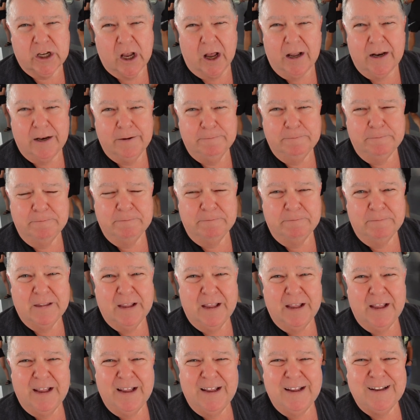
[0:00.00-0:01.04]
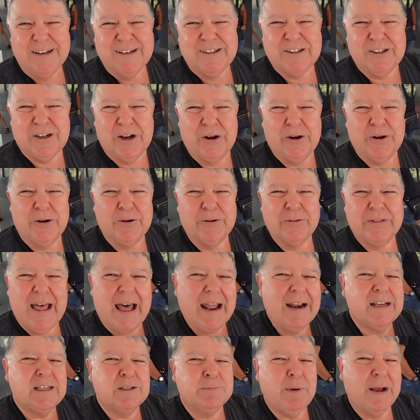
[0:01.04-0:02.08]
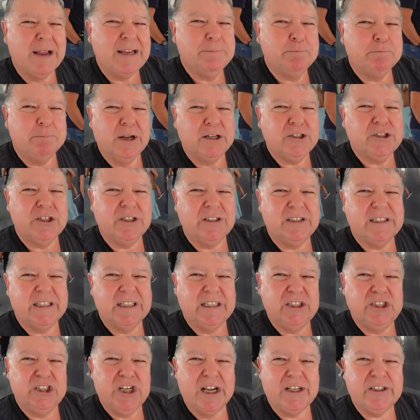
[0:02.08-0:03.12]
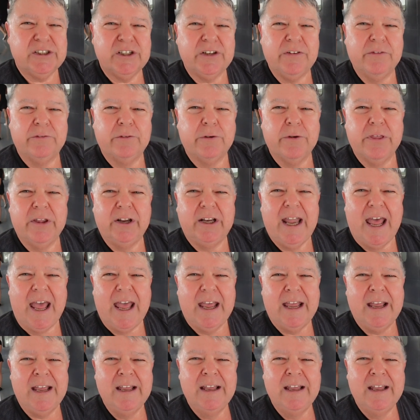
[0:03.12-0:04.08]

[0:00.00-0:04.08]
on. So that is my budget suggestion for the day.